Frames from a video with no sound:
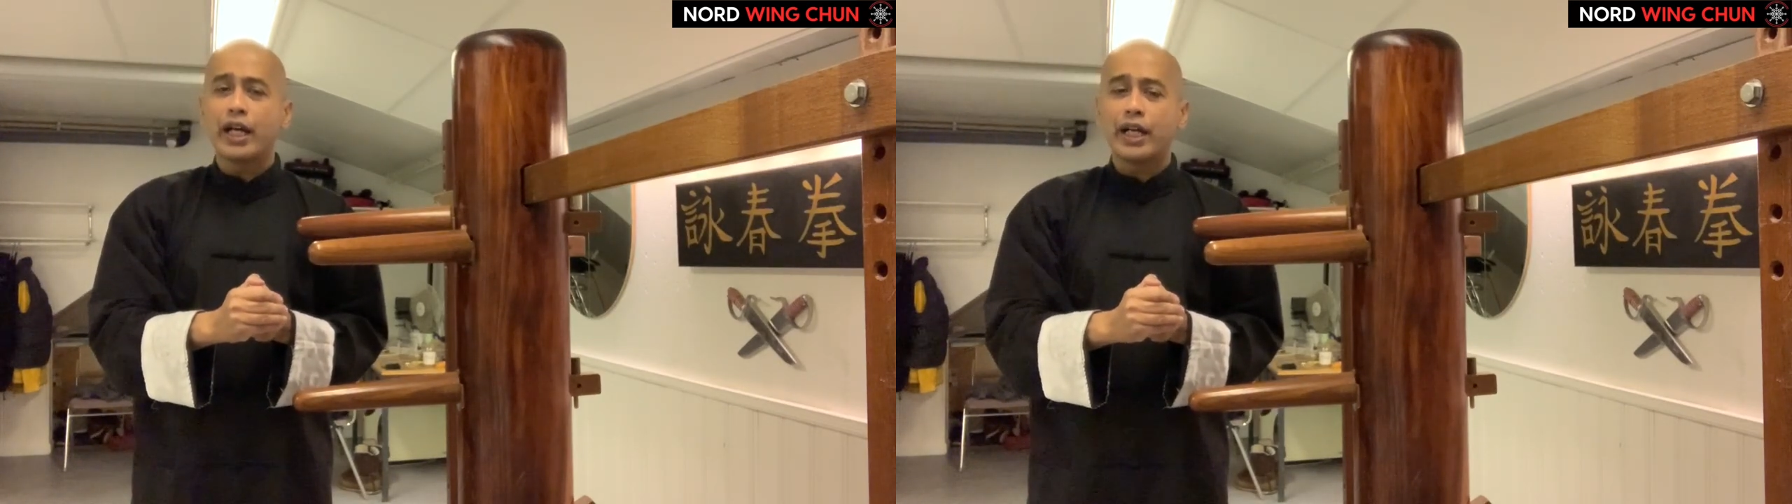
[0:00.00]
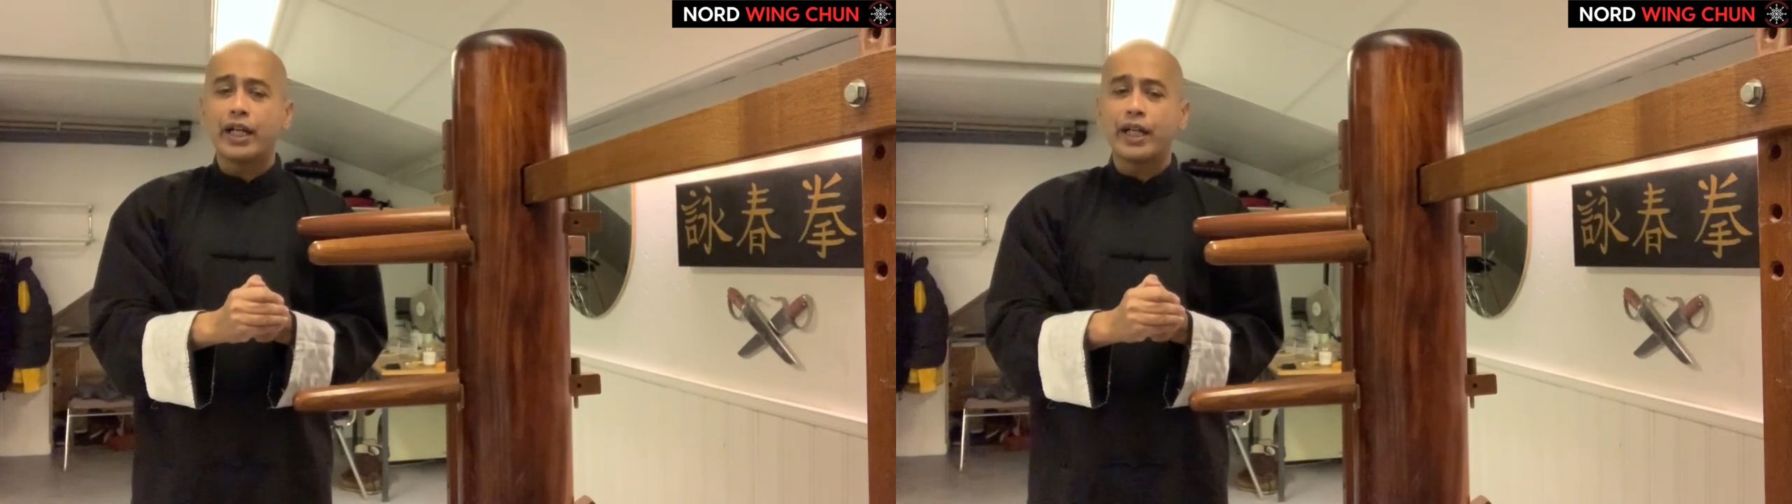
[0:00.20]

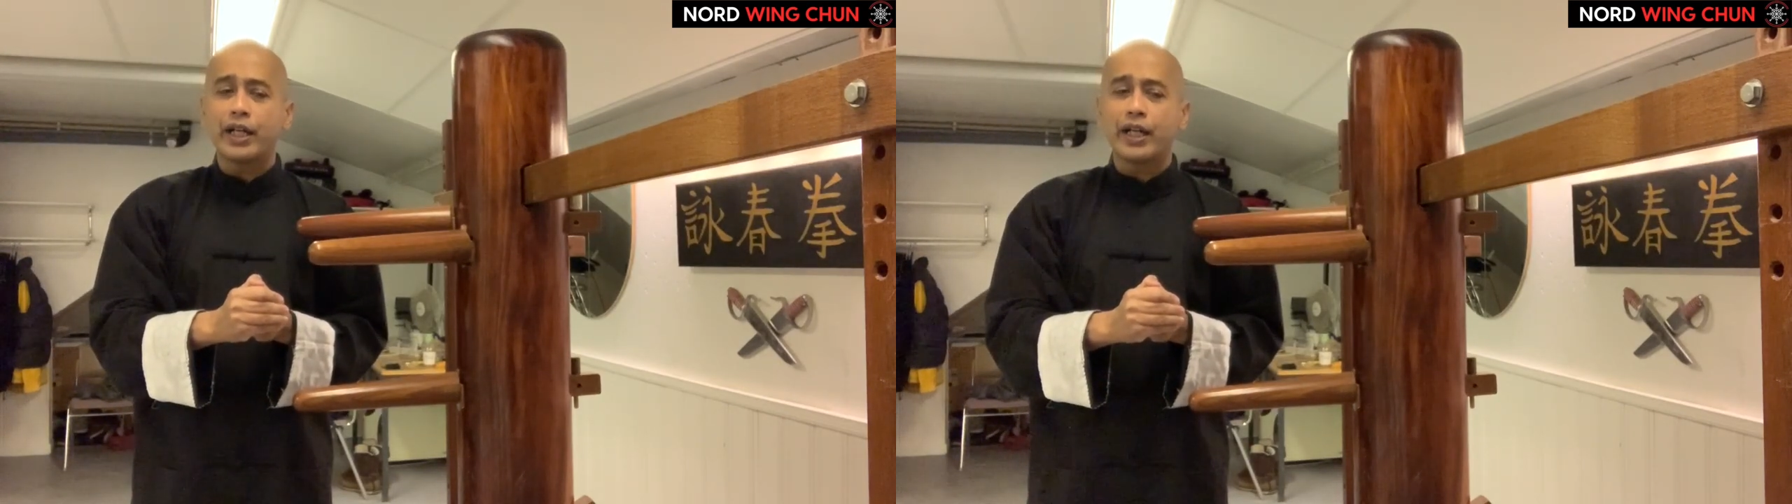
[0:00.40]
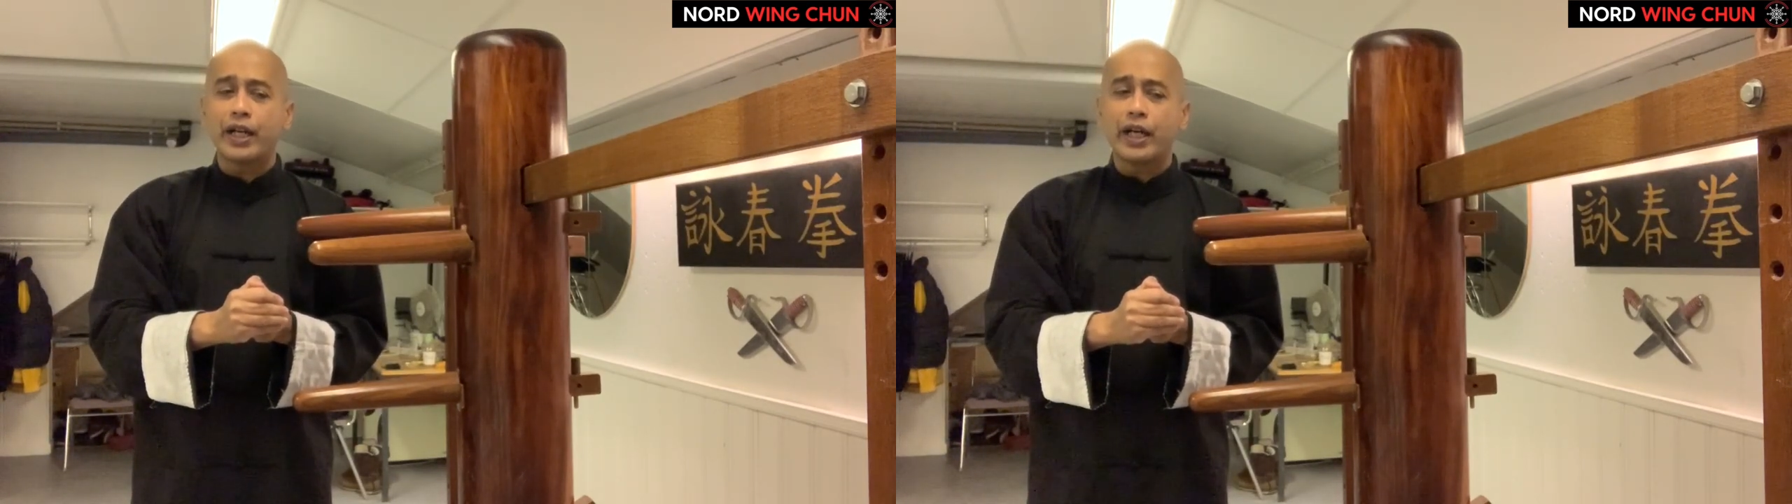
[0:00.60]

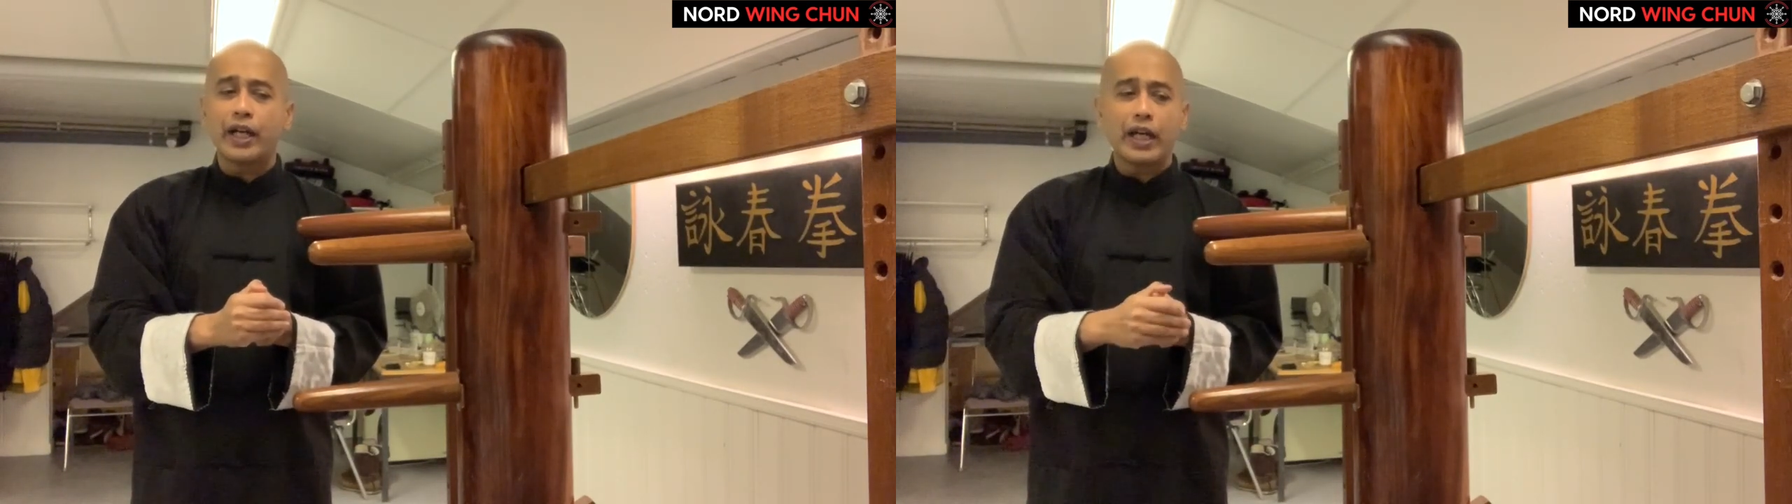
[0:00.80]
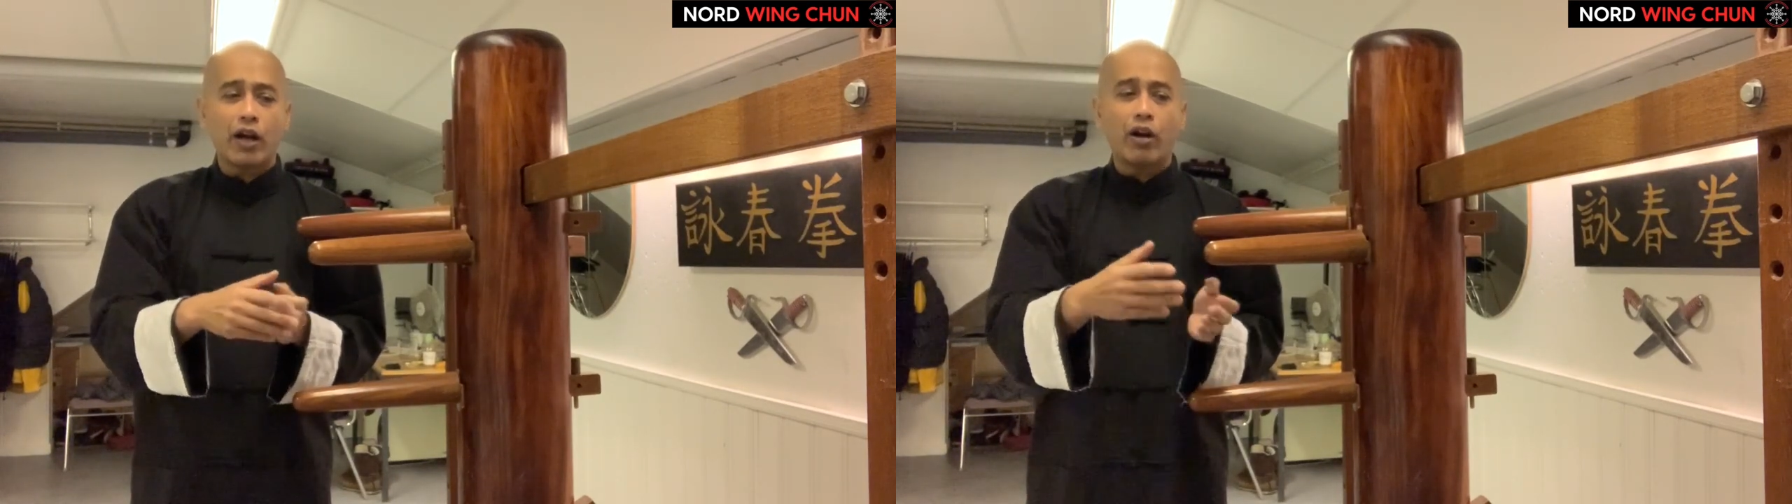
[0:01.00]

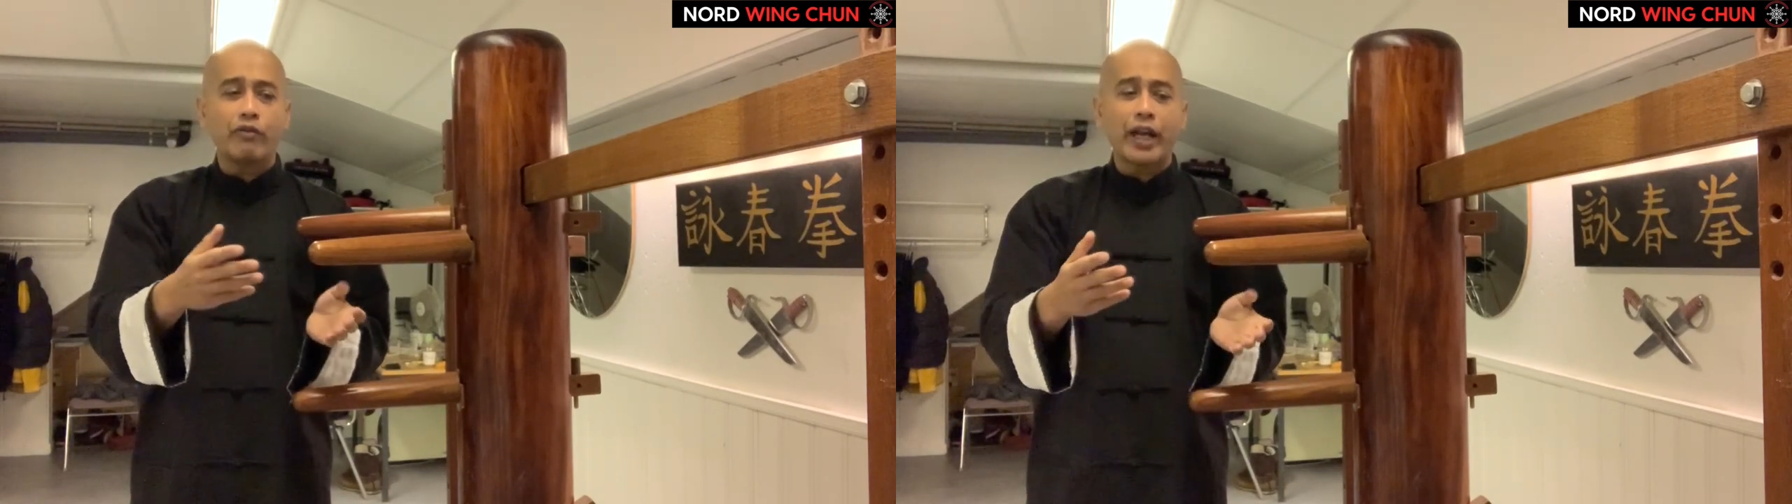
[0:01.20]
of